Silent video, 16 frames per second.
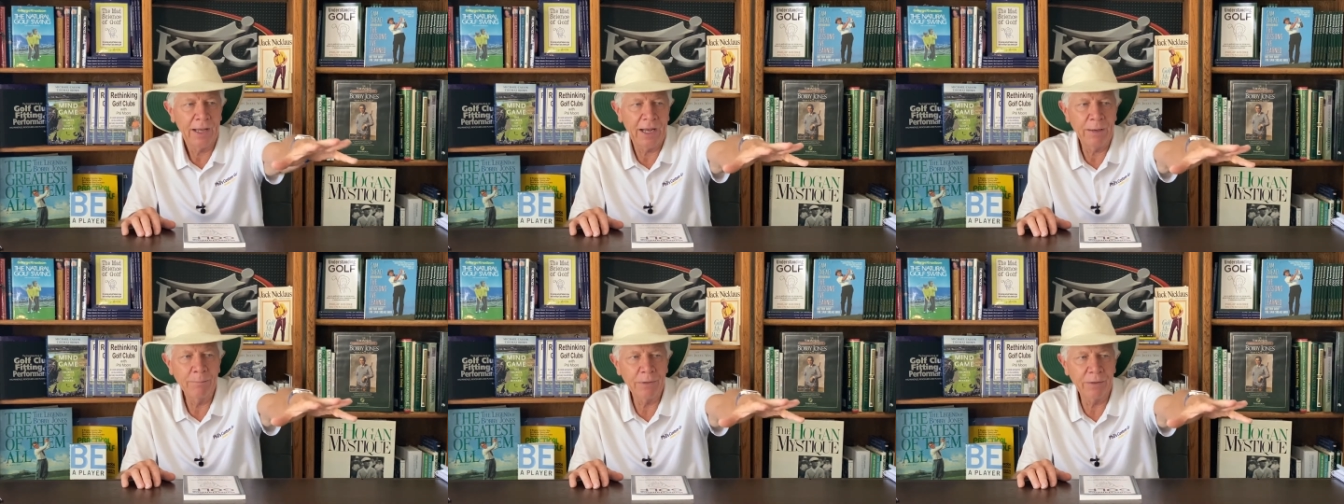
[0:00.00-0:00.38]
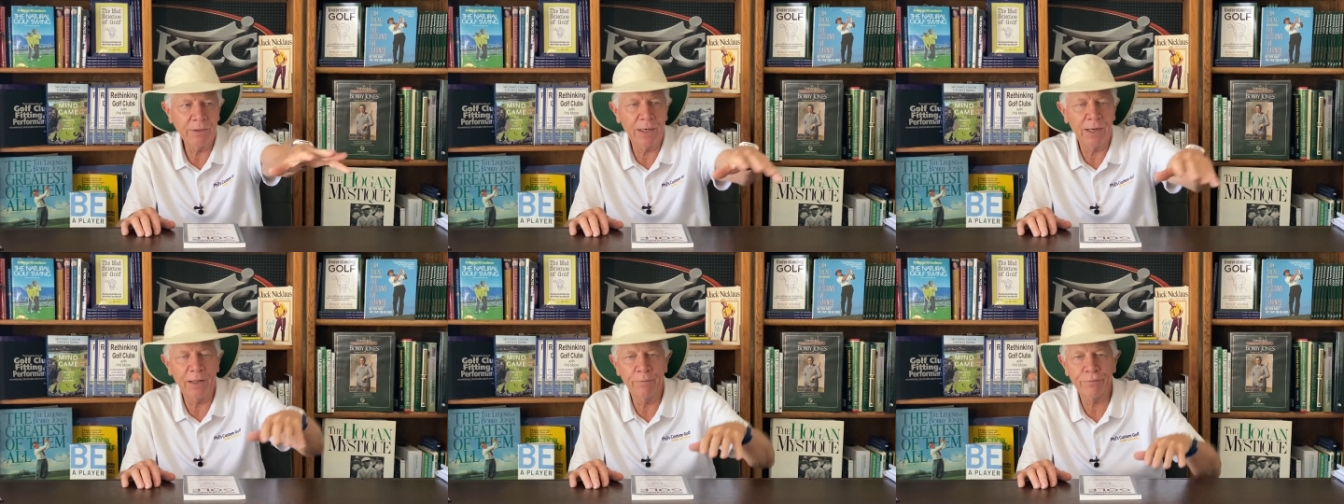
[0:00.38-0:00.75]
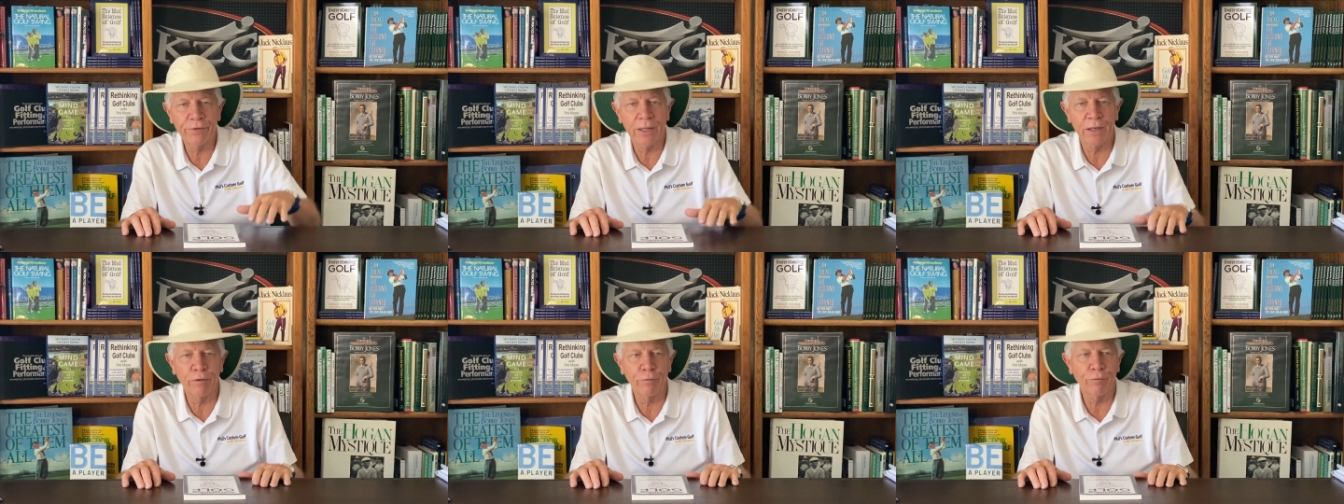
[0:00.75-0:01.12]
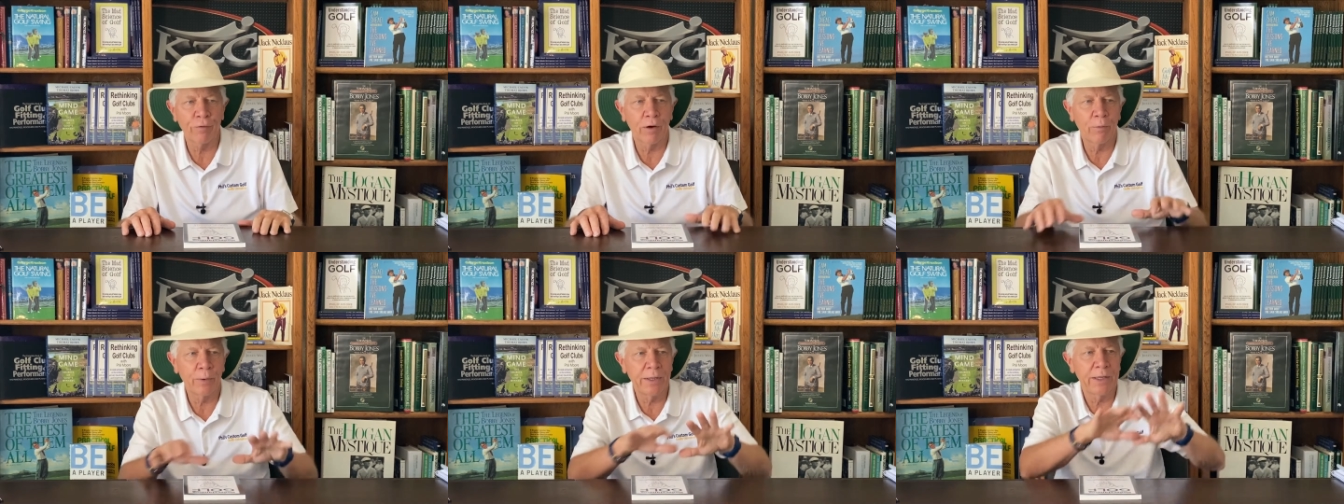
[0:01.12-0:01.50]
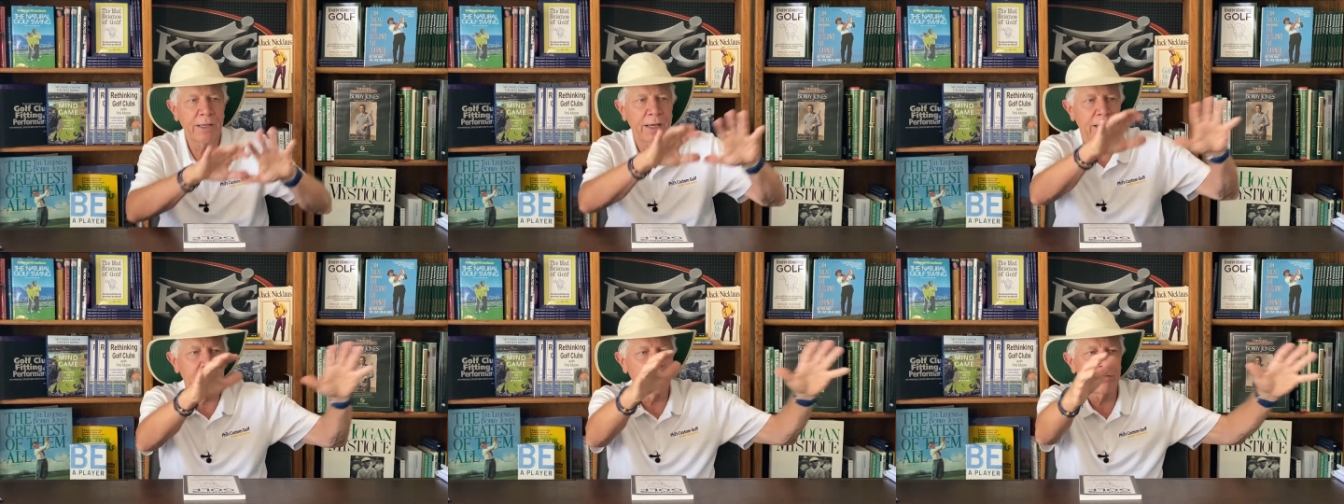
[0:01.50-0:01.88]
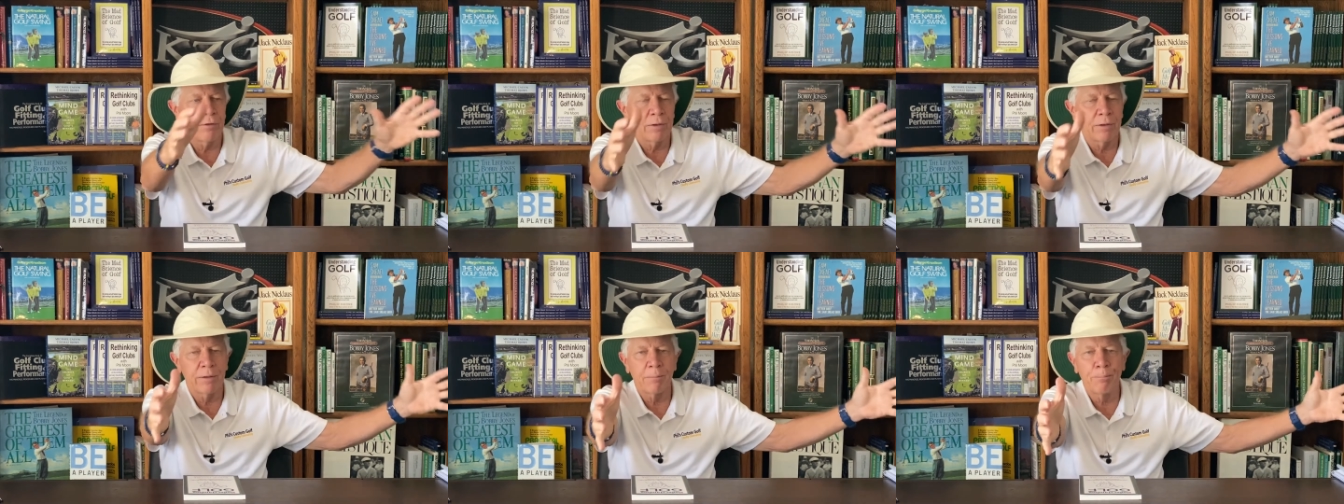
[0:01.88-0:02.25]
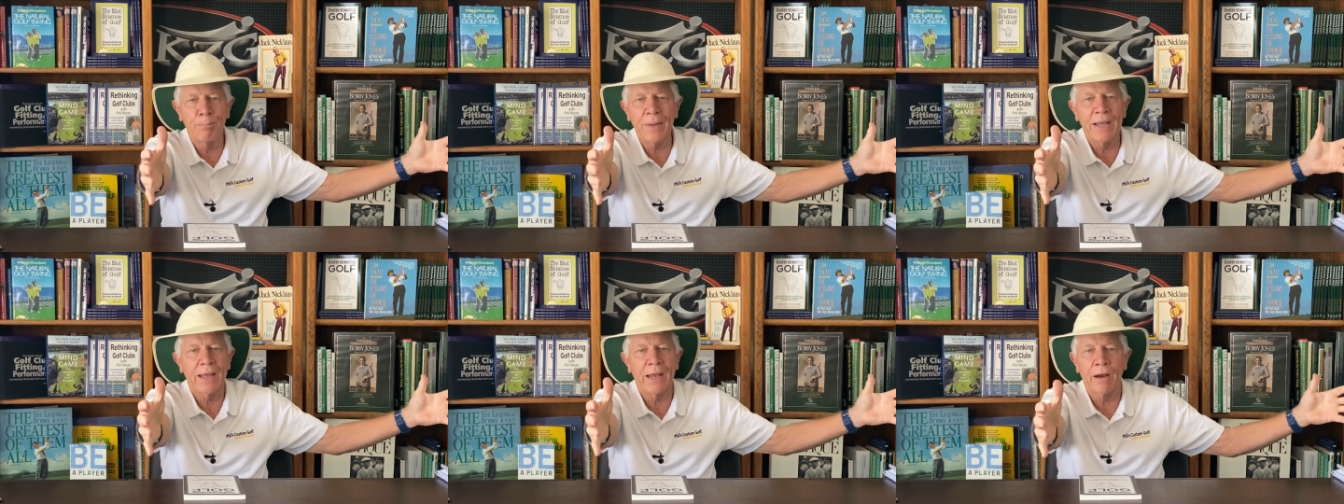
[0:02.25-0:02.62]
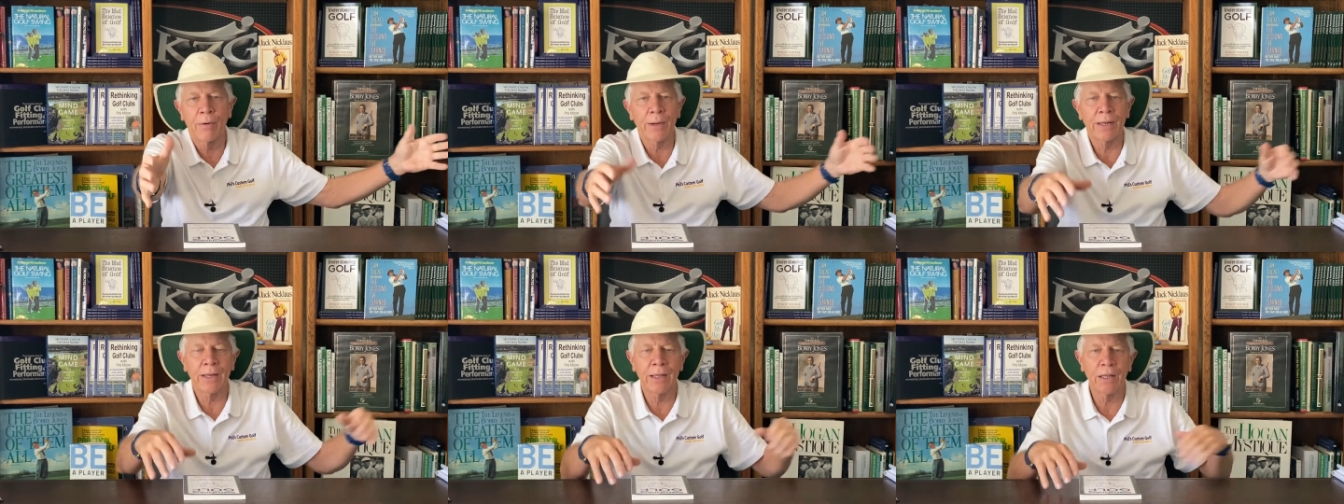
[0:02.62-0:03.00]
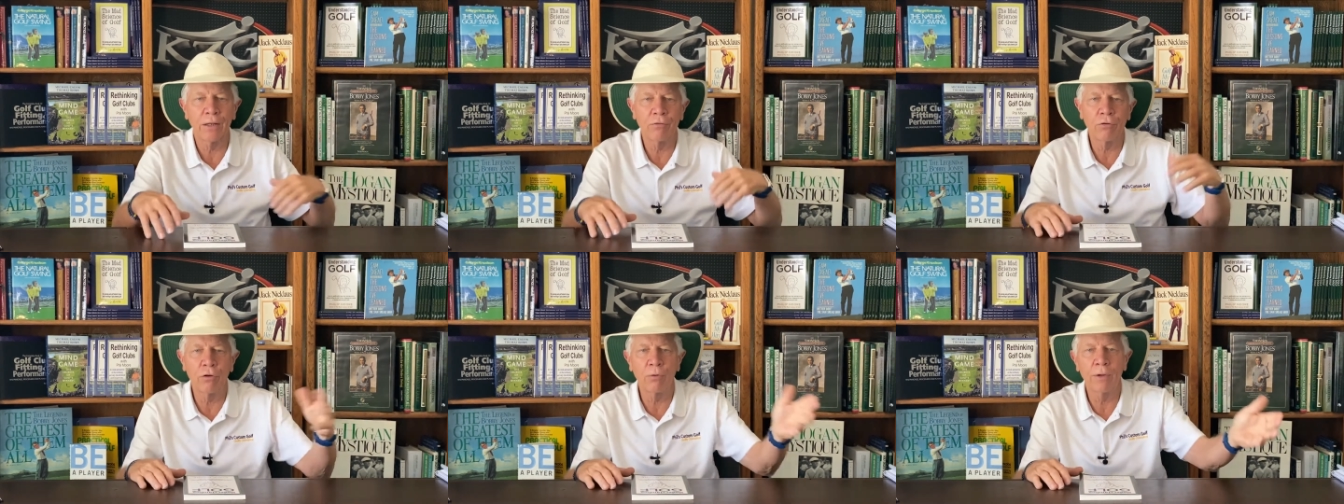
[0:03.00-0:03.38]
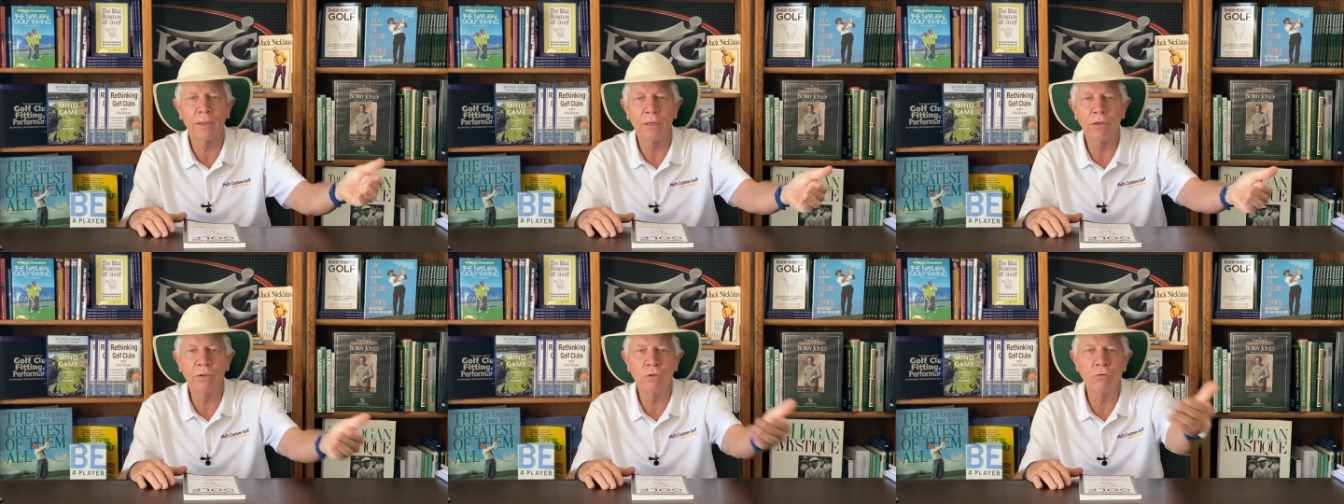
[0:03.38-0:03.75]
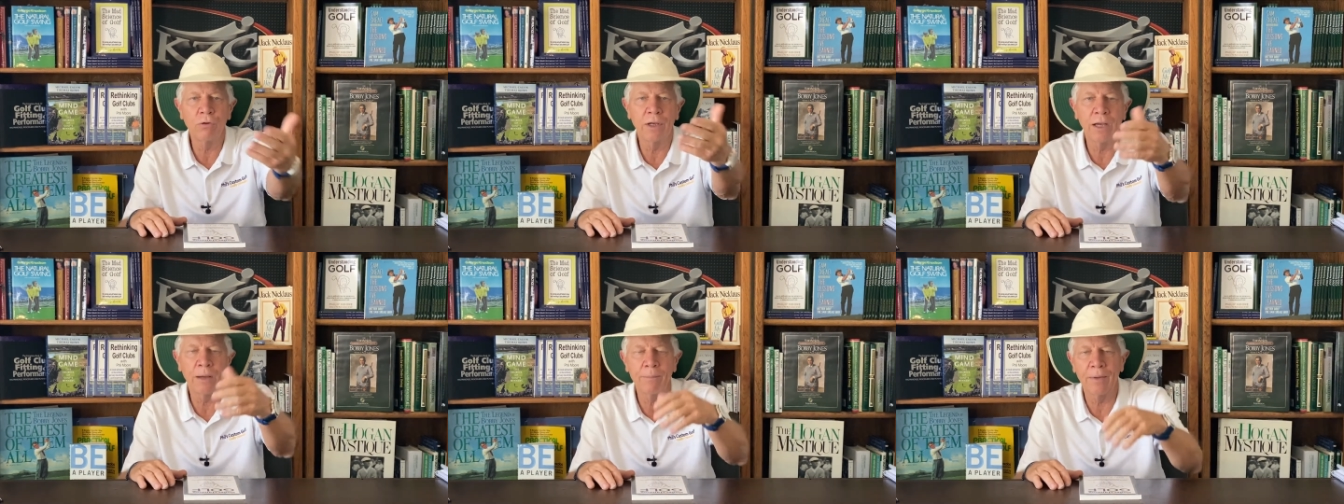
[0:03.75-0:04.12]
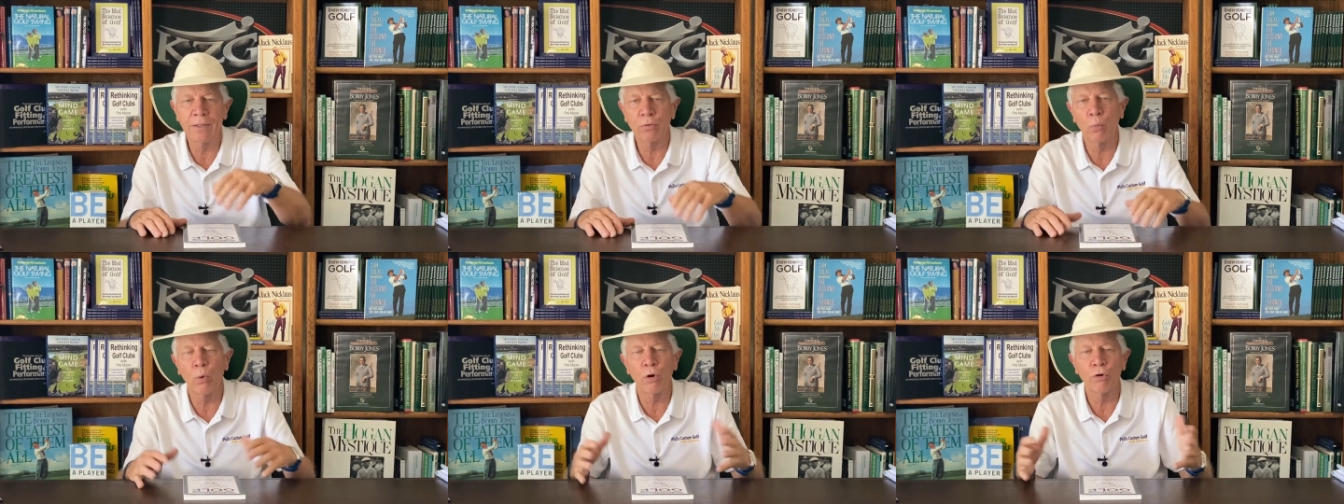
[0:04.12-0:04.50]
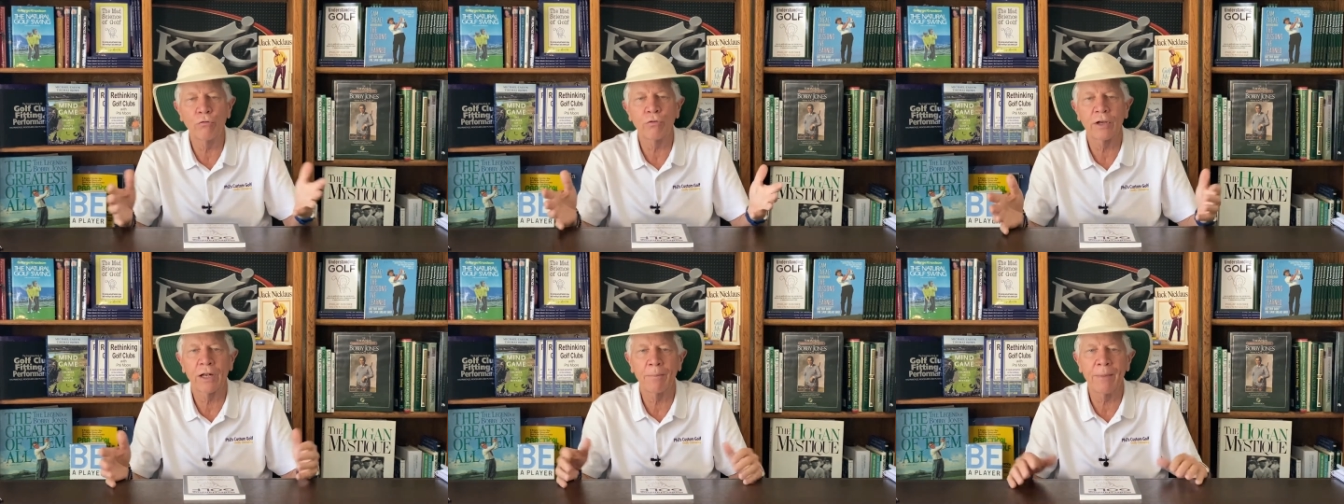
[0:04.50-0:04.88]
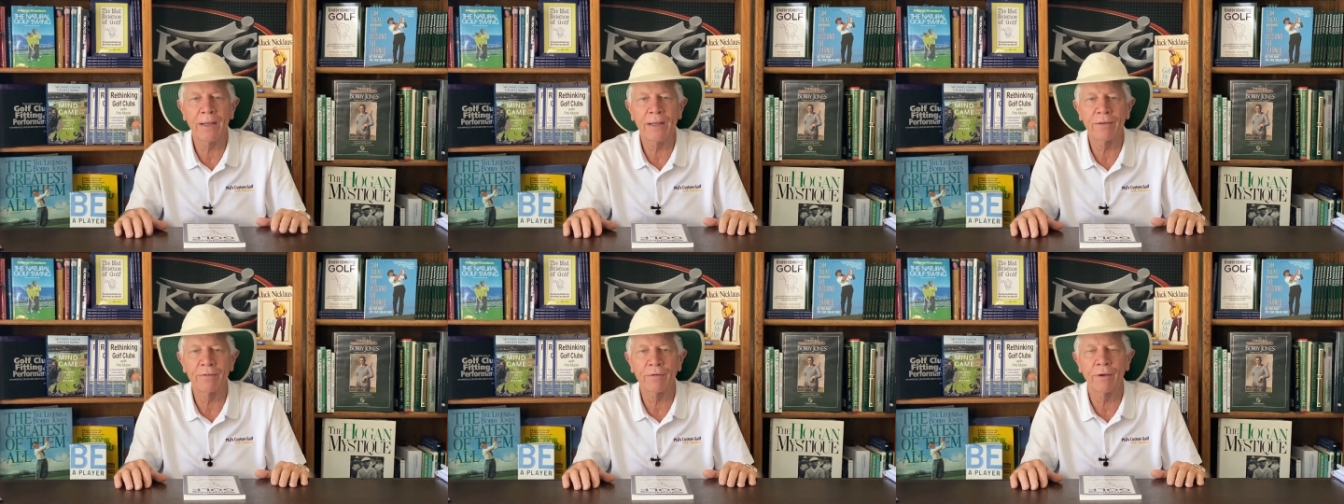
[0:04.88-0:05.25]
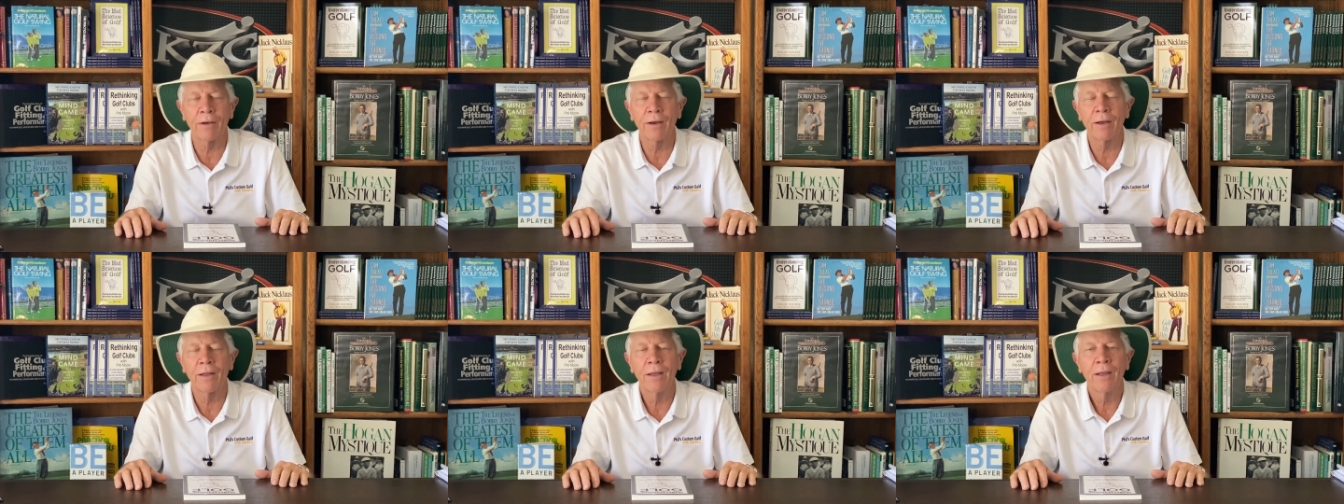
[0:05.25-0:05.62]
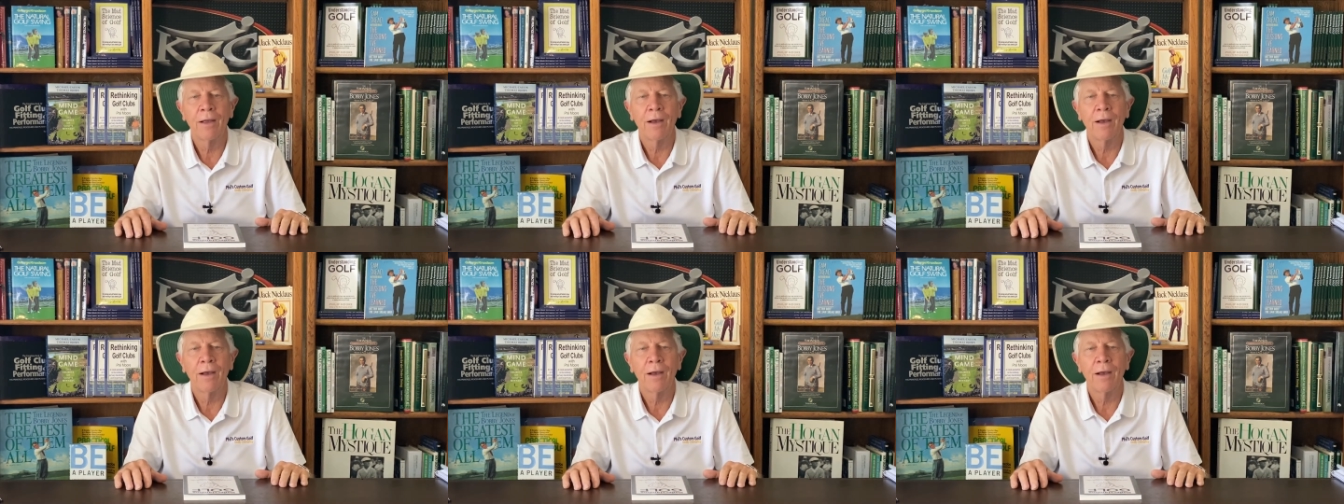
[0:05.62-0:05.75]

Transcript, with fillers: aim down the left side of the fairway. You got it's big area to hit to, and you come in. The worst you're going to make is a,